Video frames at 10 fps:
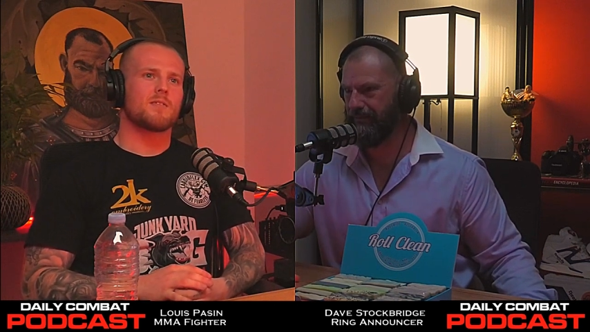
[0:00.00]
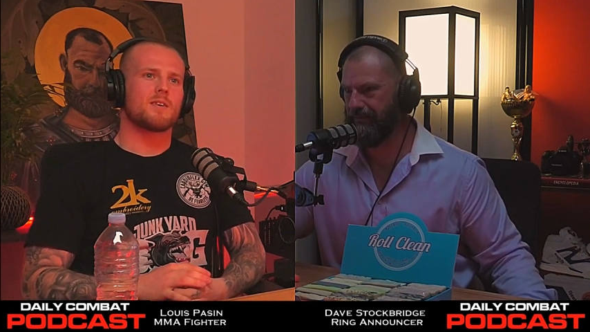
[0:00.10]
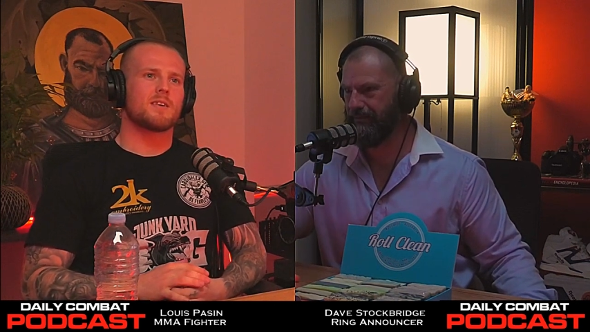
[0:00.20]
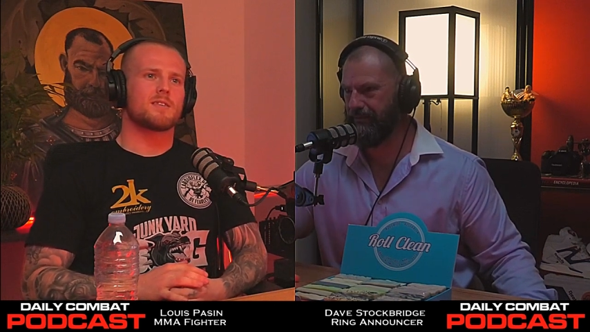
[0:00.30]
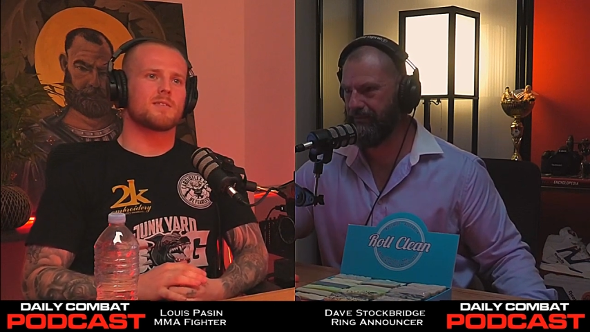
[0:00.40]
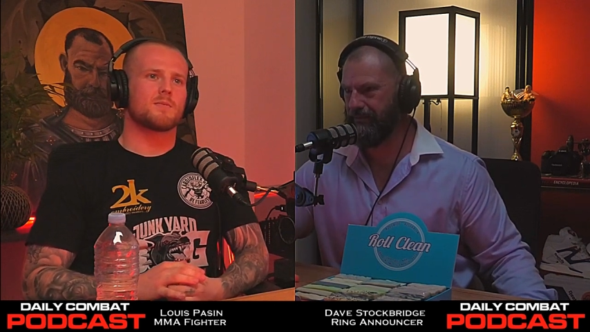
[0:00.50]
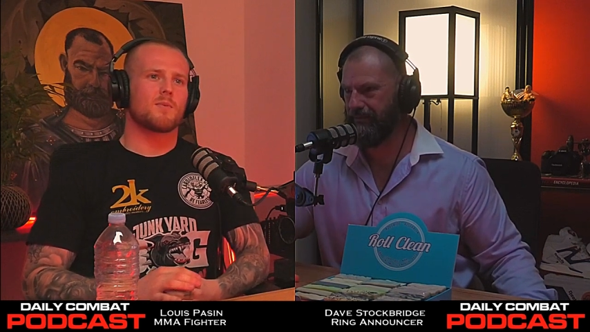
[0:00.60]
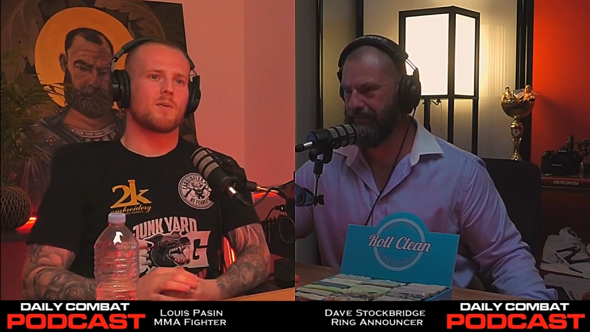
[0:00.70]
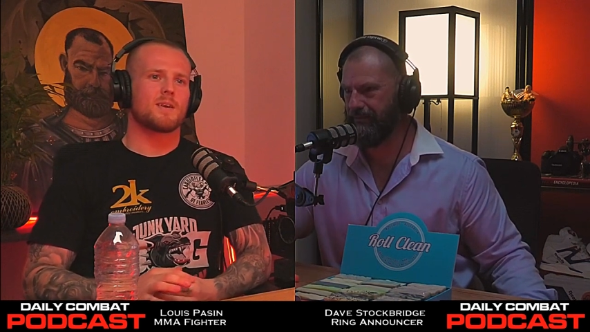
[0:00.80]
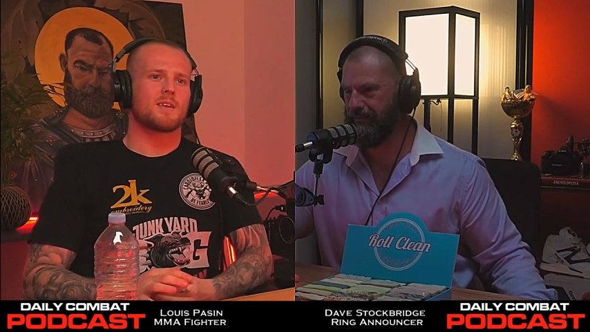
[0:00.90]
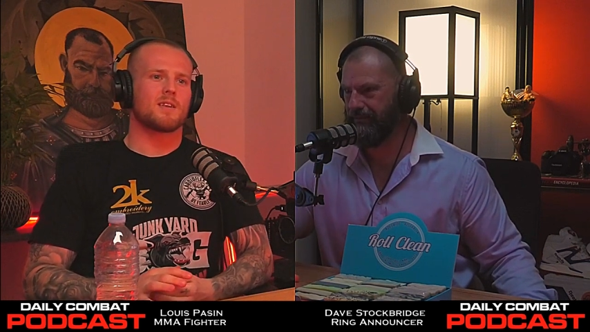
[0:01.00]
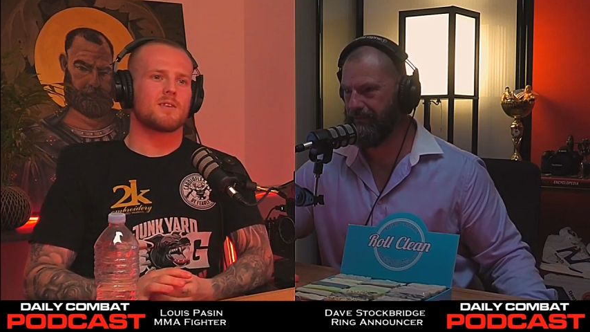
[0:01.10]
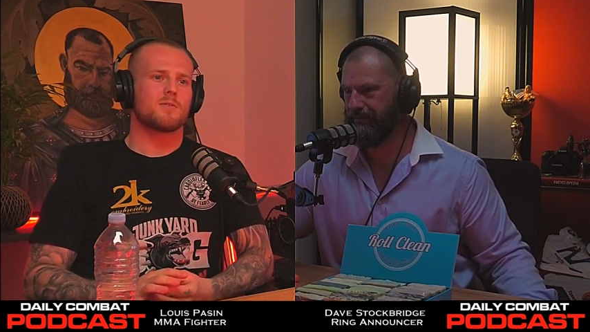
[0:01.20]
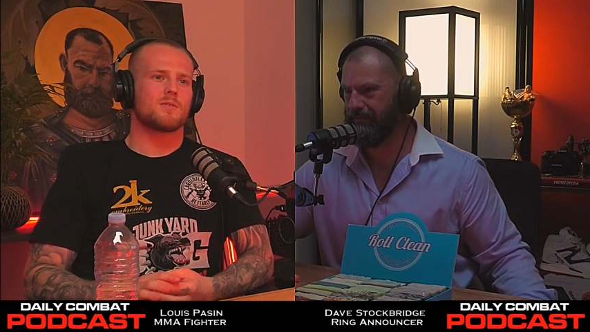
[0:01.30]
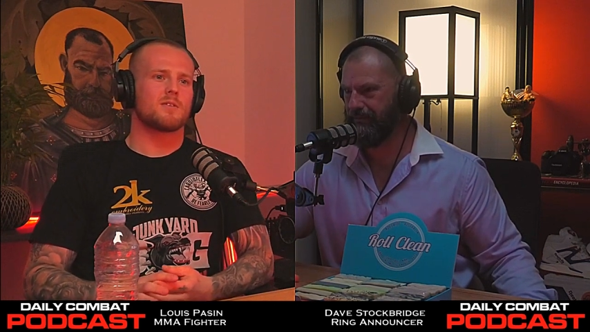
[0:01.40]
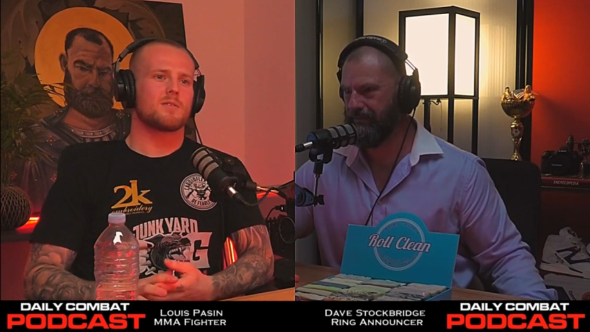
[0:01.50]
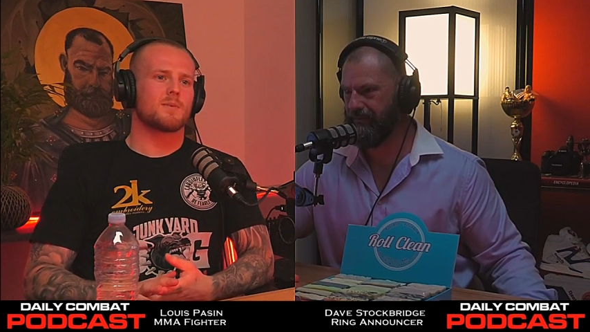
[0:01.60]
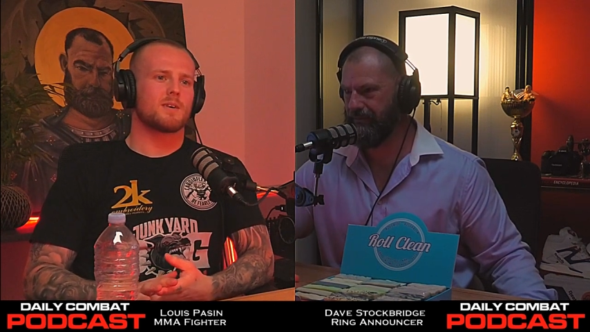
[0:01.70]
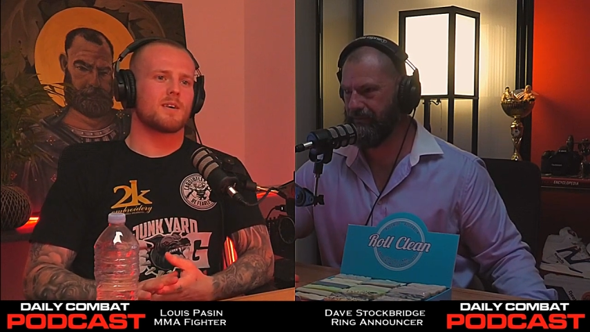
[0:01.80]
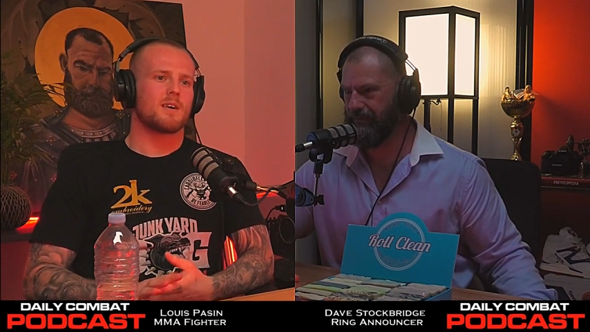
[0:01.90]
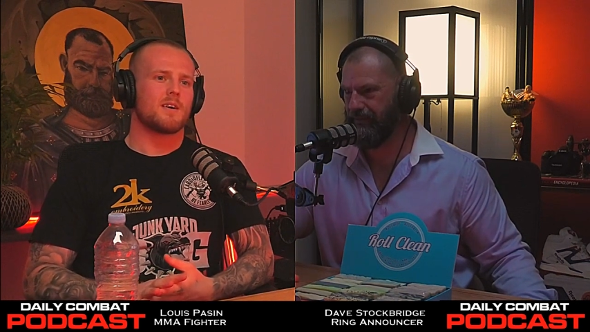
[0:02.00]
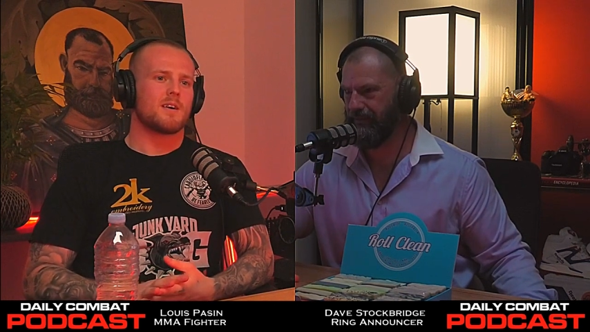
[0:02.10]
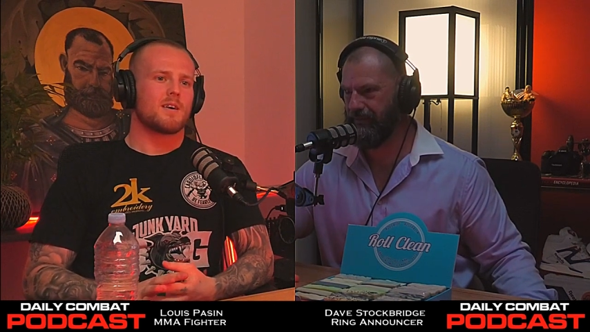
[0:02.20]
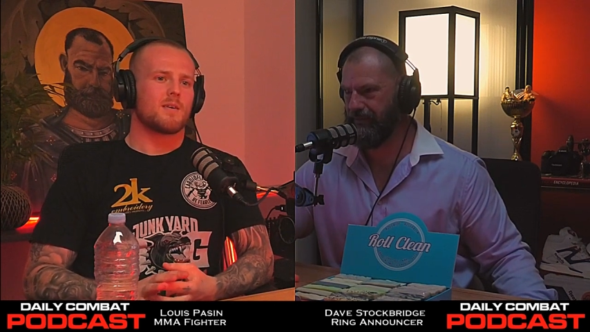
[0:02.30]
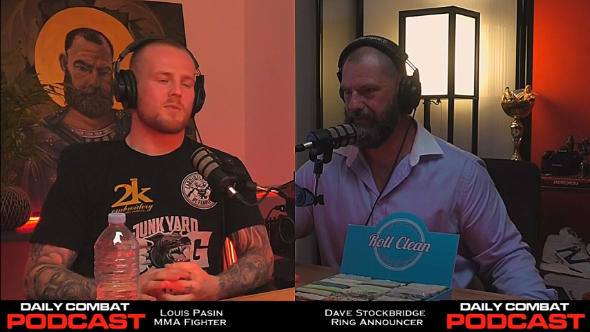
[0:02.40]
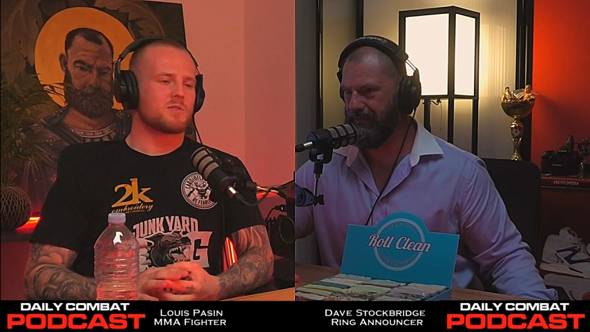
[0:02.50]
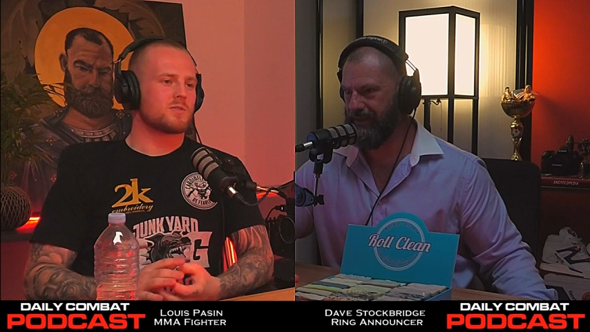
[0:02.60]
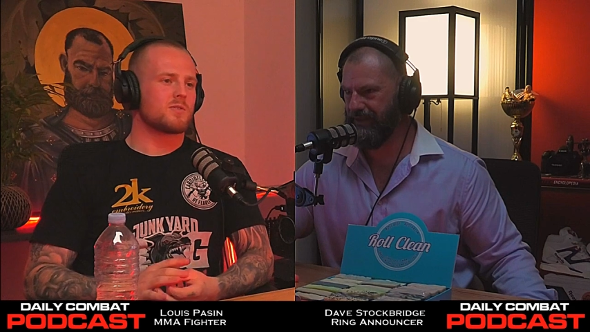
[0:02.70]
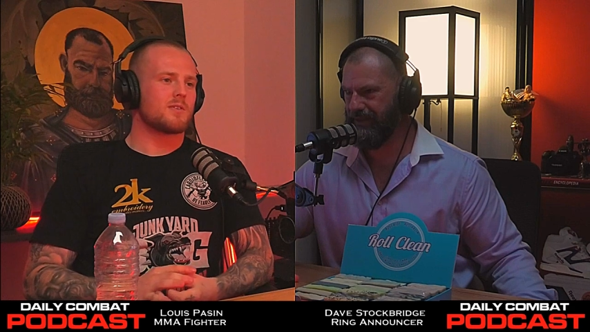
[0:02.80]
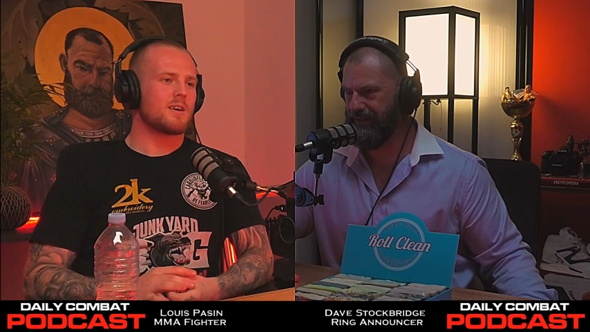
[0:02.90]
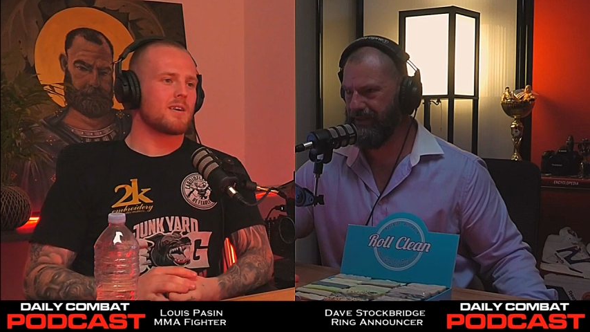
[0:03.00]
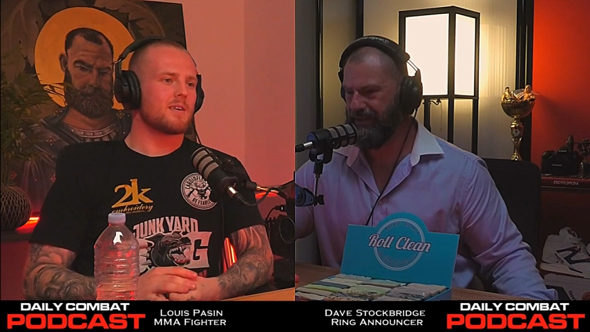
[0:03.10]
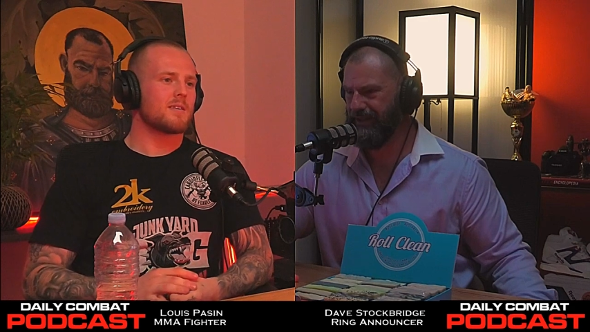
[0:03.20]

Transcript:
Speaker 1: I think there's might be another Lewis, but I'm not sure. Yeah.